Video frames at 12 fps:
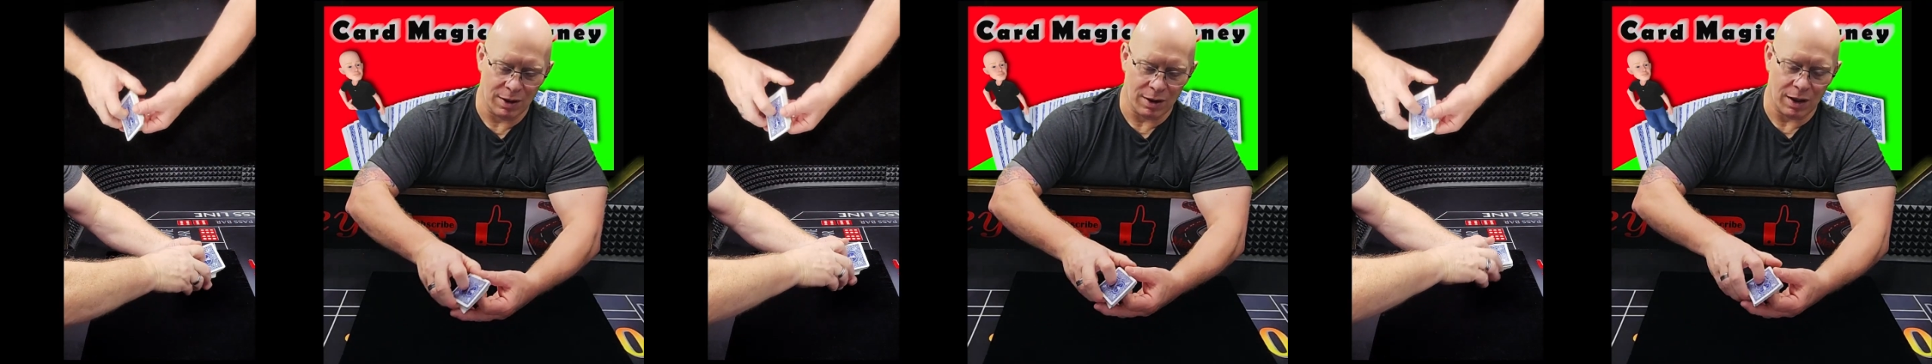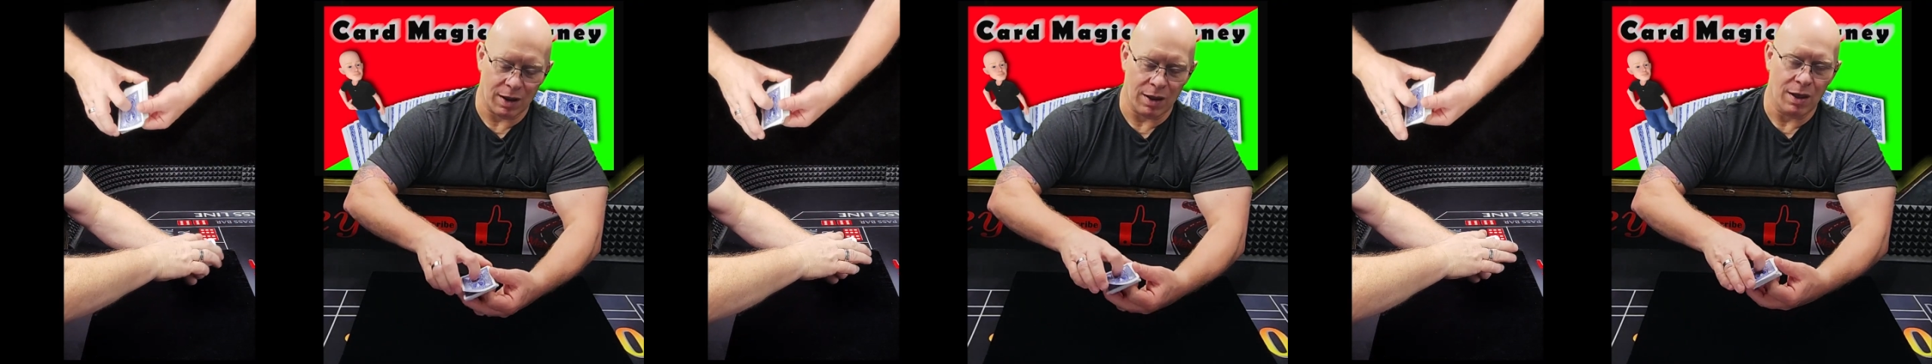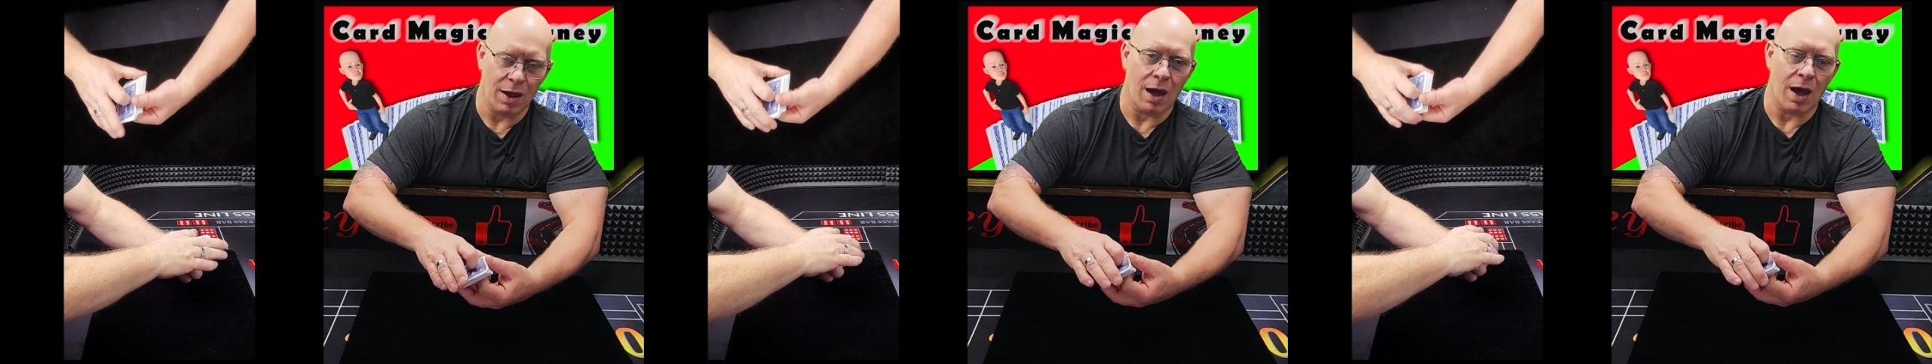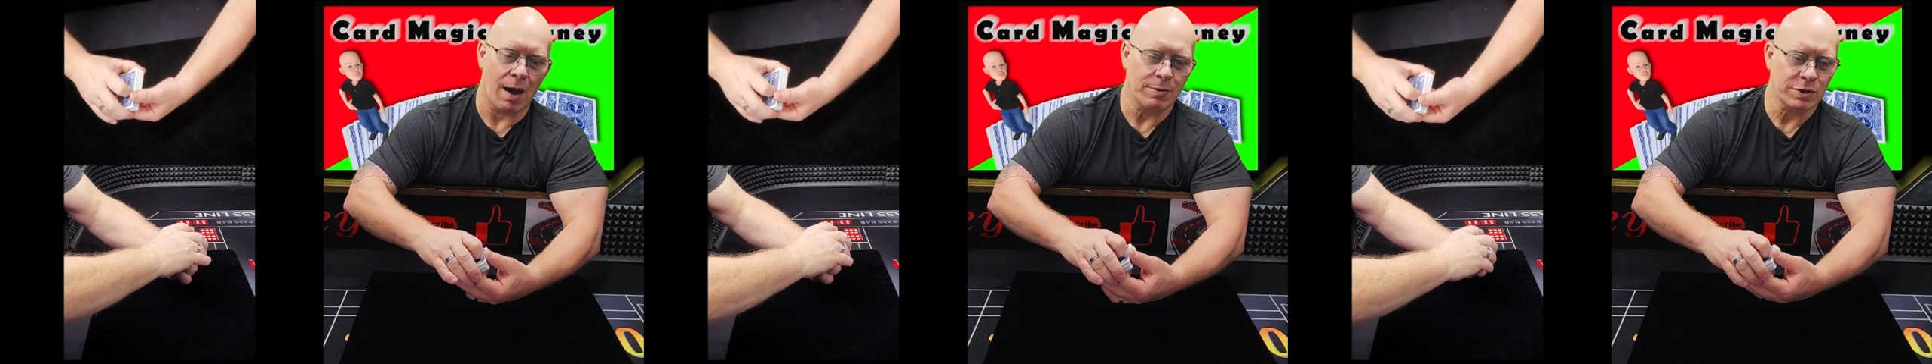Okay.
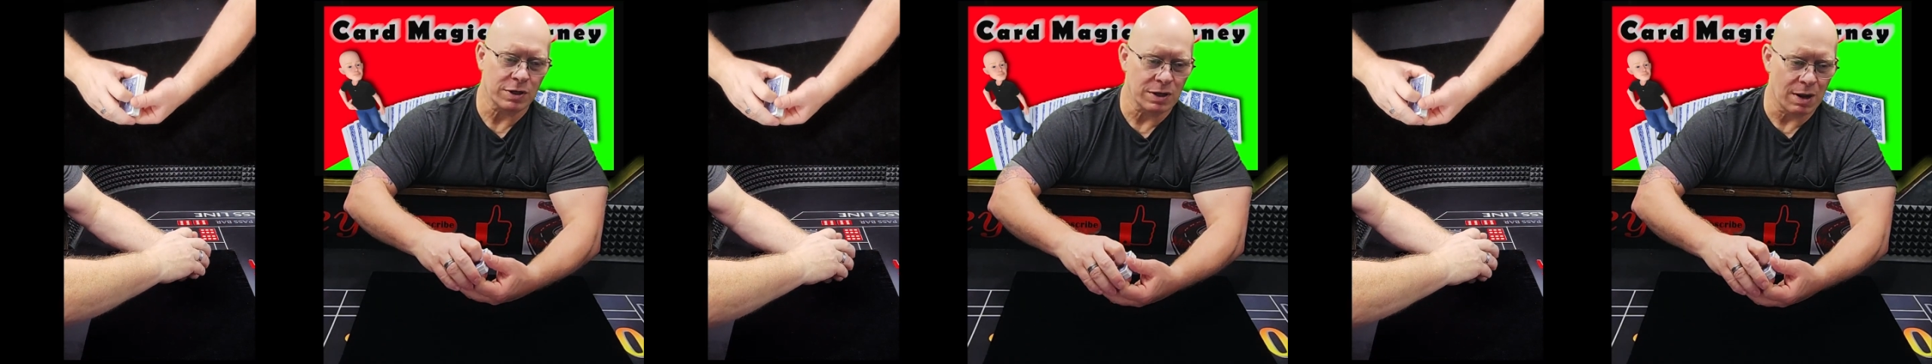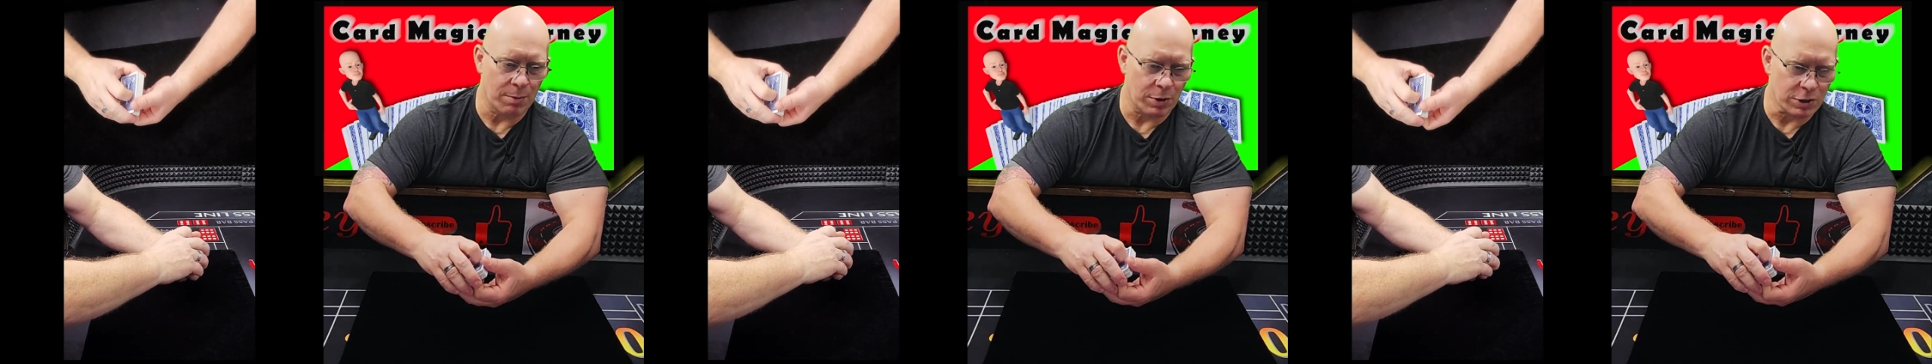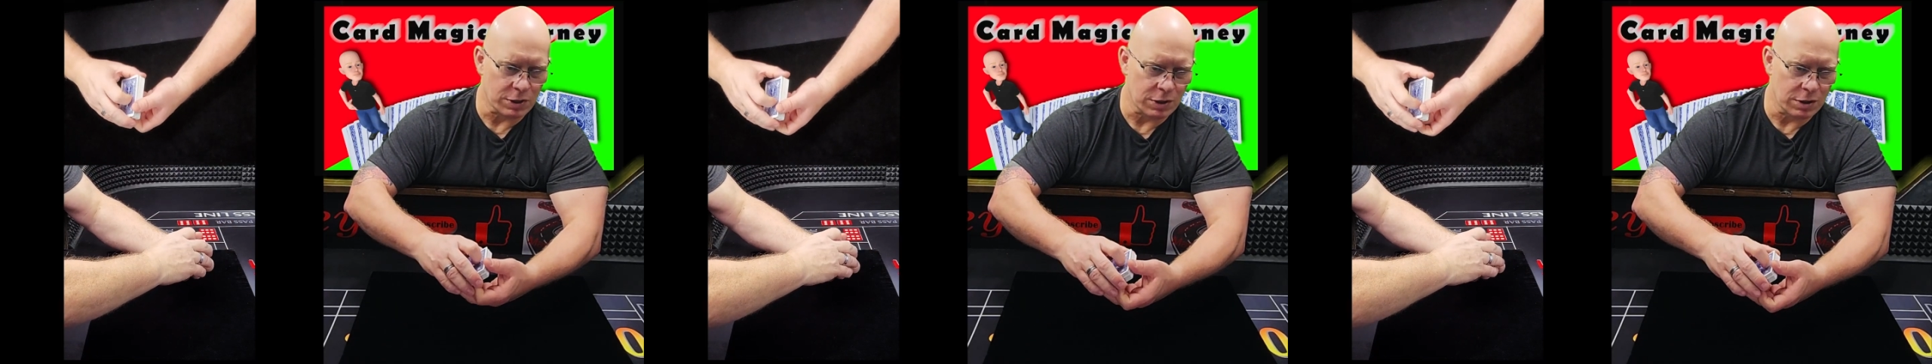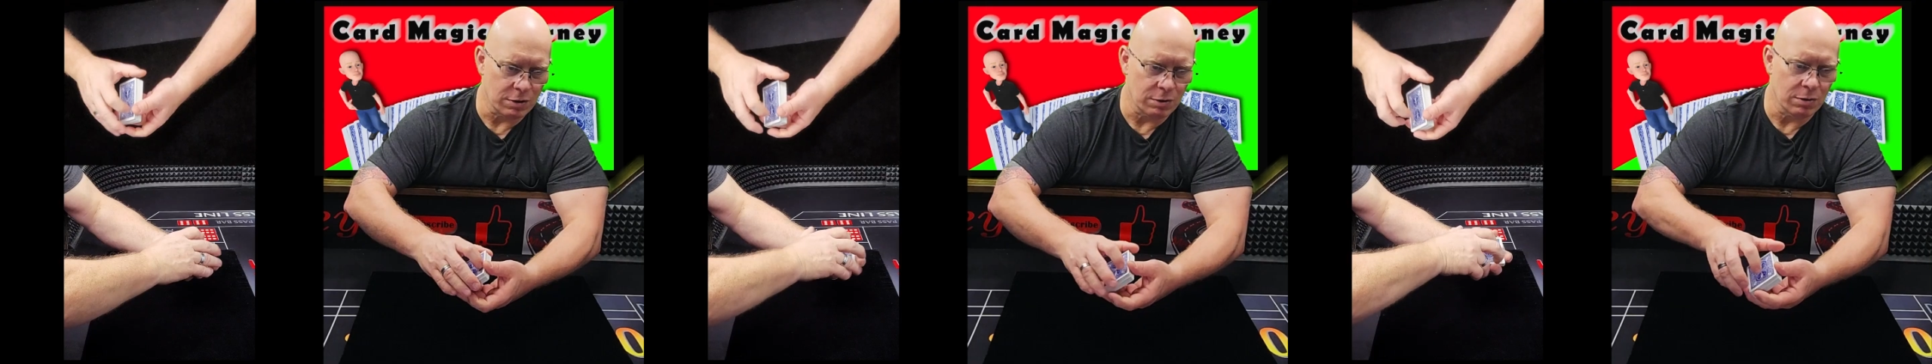Option number
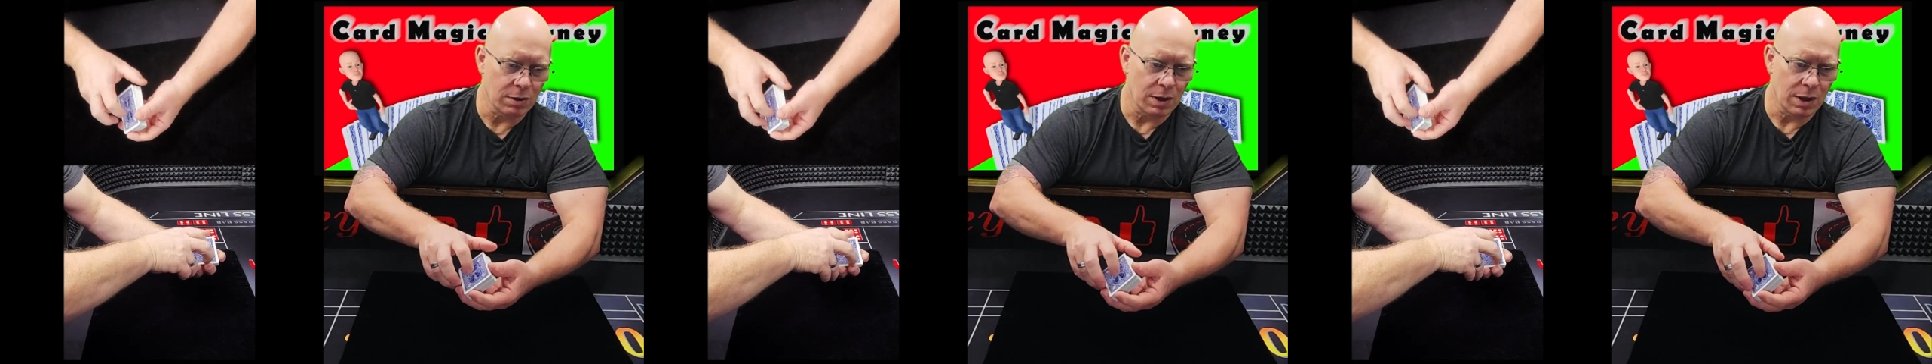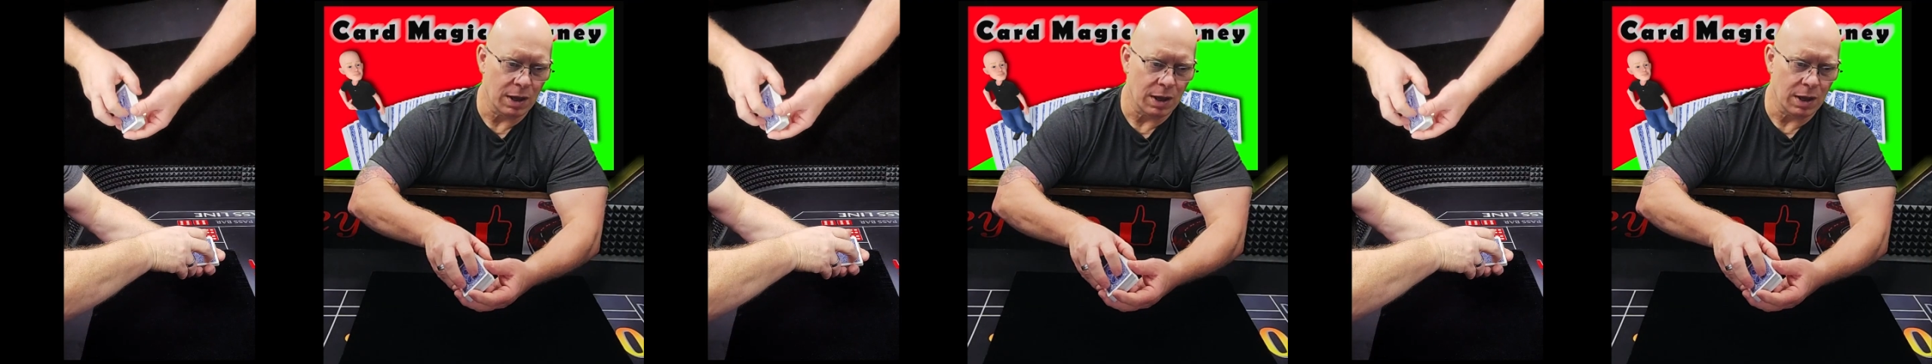2